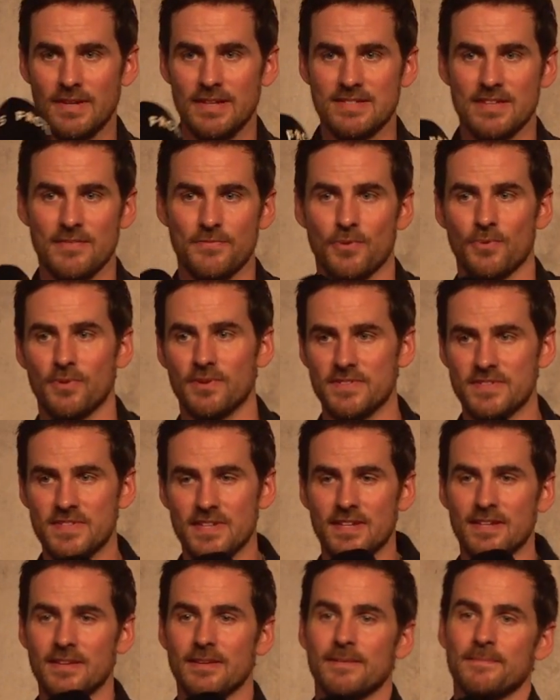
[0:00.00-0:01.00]
as if you were in
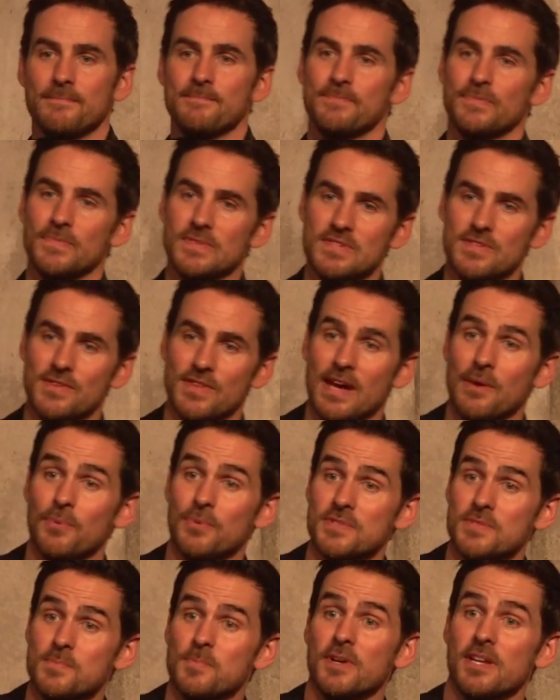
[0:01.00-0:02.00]
sea. So that
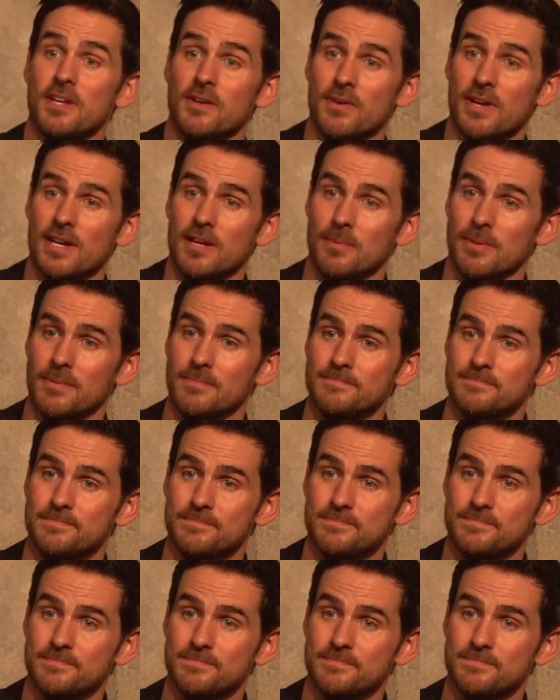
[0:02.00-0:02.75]
was pretty incredible.